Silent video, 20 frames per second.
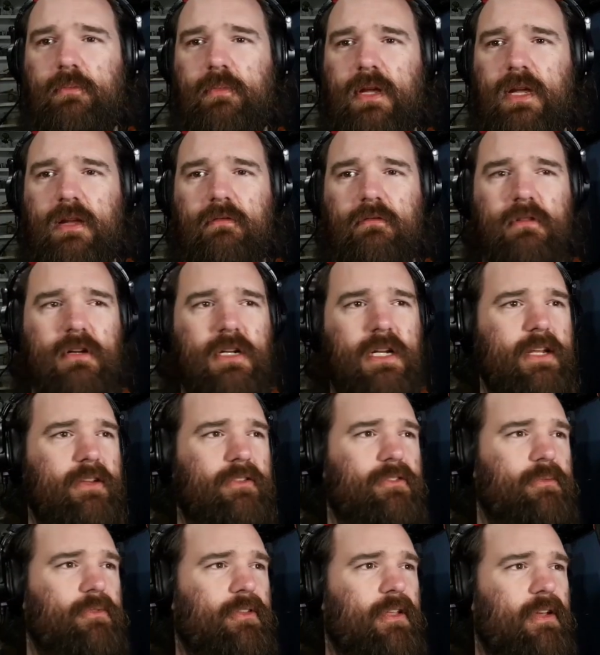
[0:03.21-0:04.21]
running
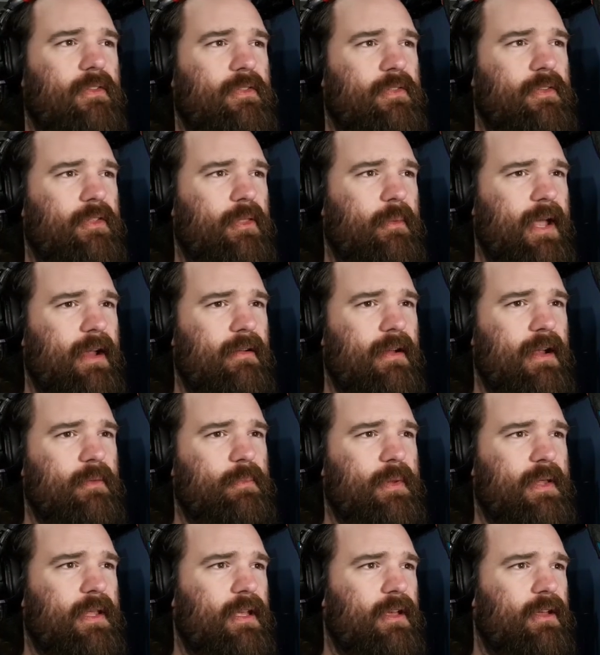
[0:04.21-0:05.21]
some stuff off in the background
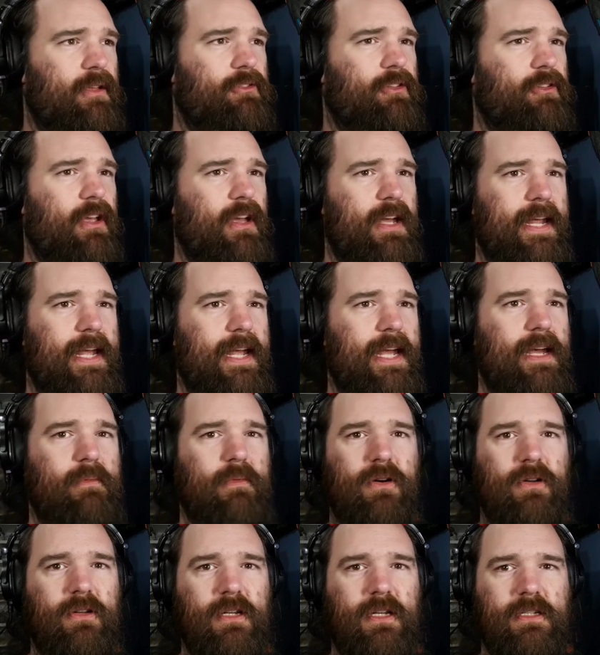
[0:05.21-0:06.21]
because I am
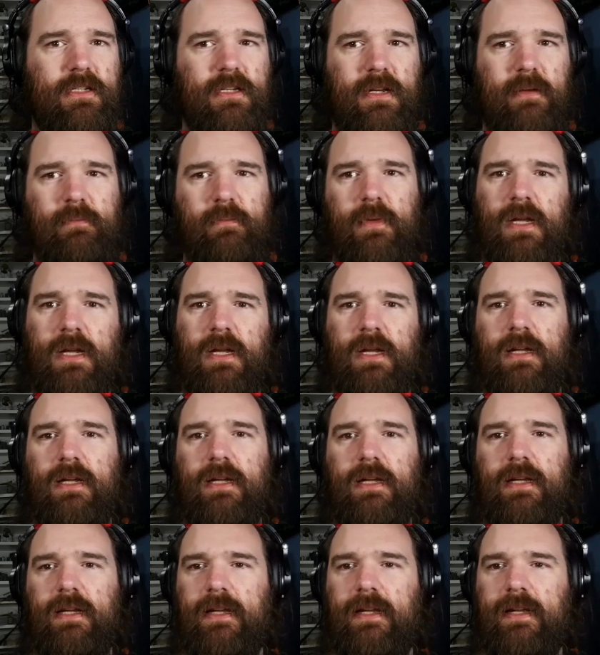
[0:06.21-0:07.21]
on time.
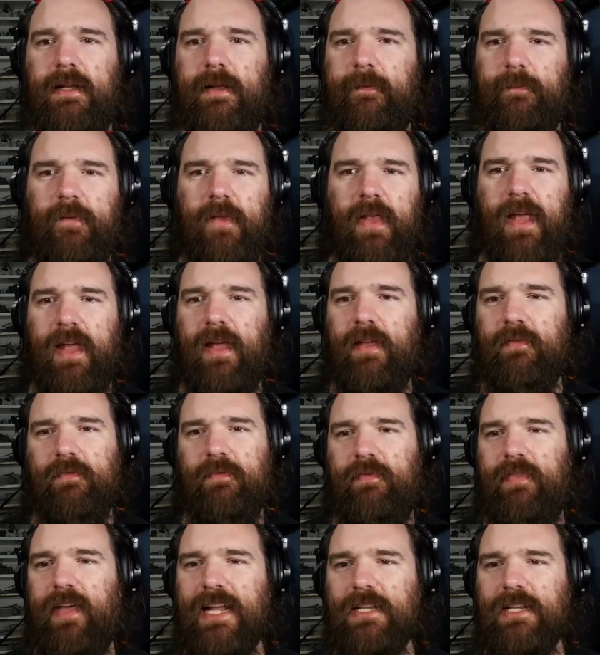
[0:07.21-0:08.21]

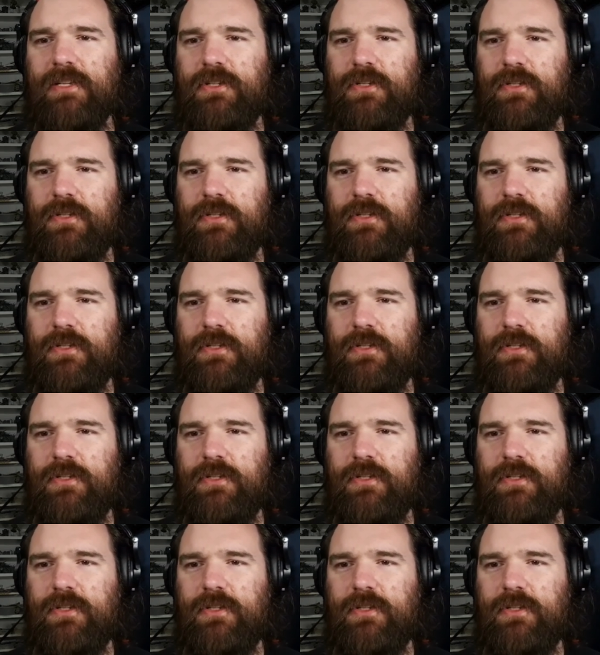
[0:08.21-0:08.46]
This